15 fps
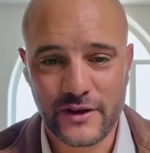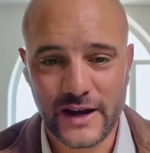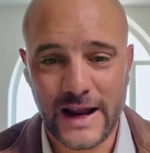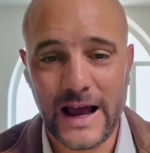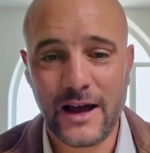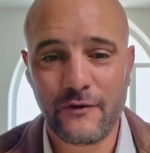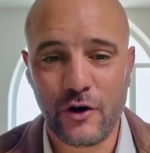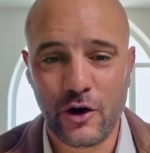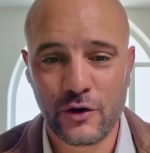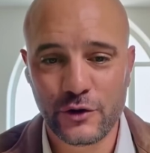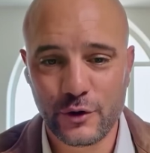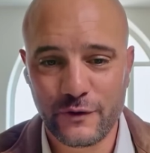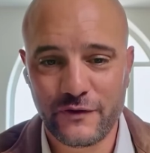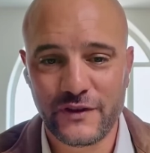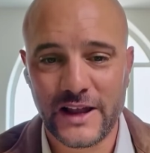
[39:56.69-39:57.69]
that have
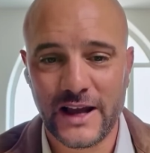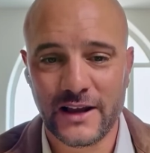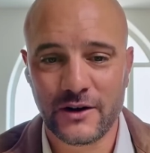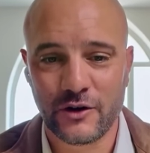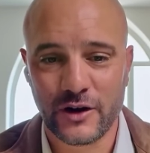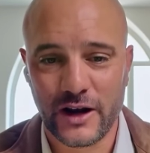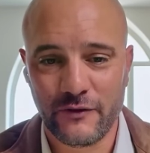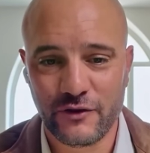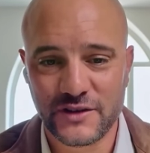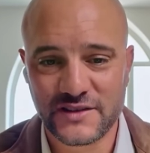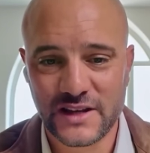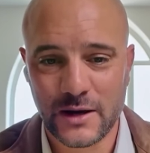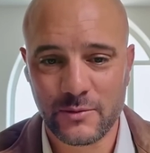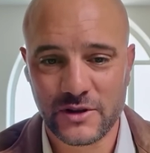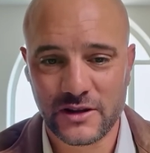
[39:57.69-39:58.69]
on their flag and on
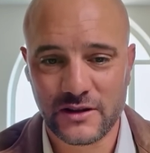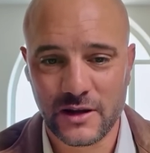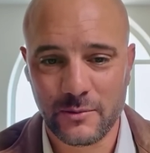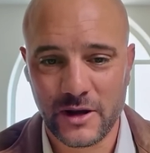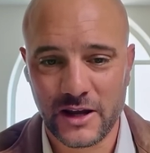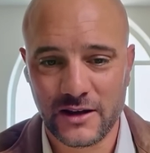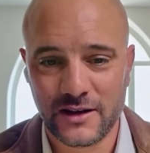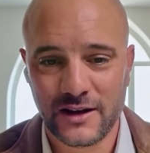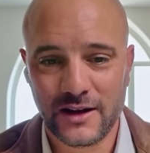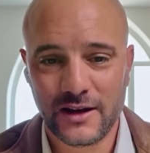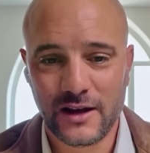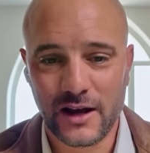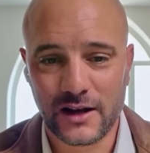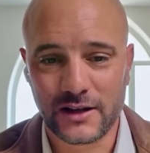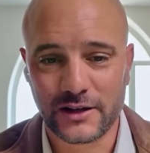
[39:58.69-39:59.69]
every statement that they make
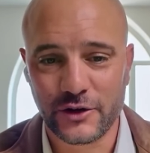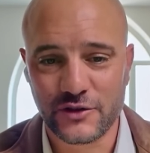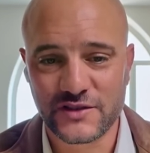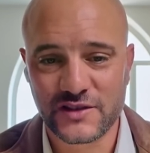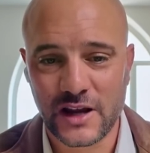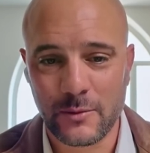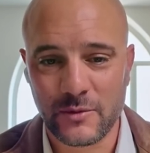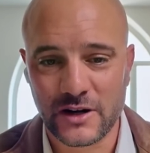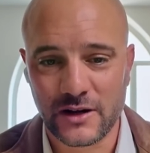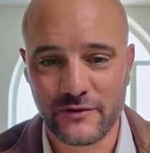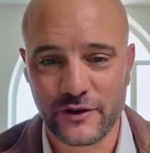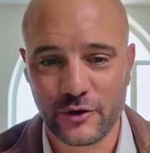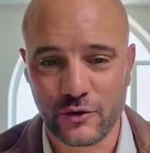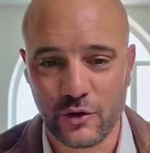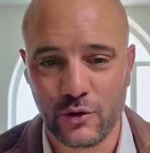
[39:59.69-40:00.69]
a clear
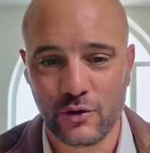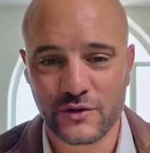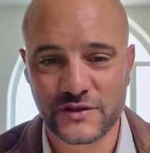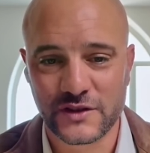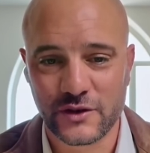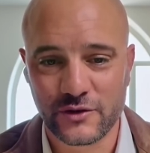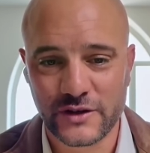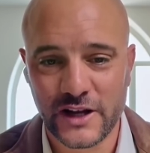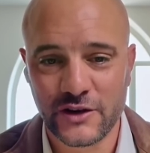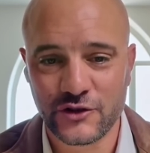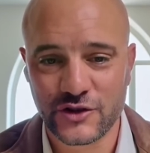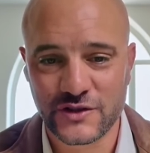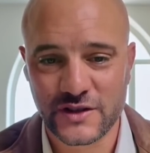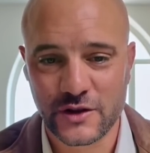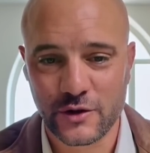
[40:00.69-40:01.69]
statement of their goals and their
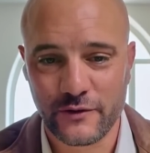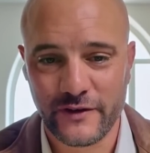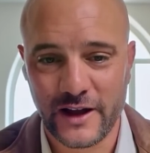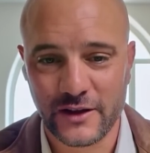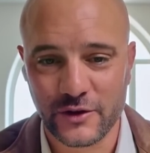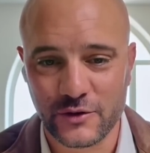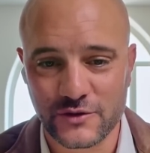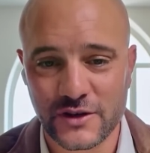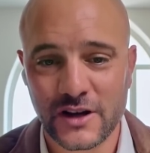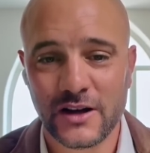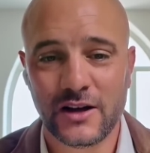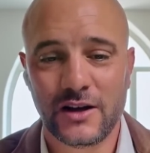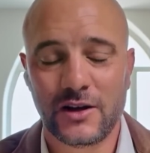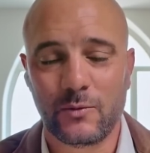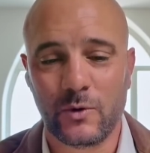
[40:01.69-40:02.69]
intentions and their values.
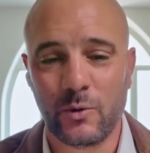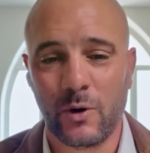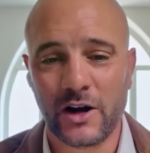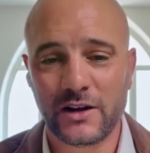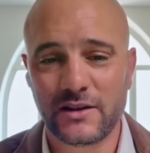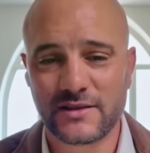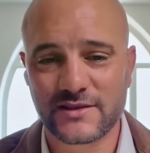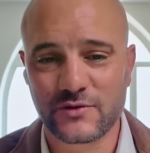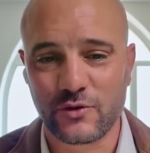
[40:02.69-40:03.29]
We want to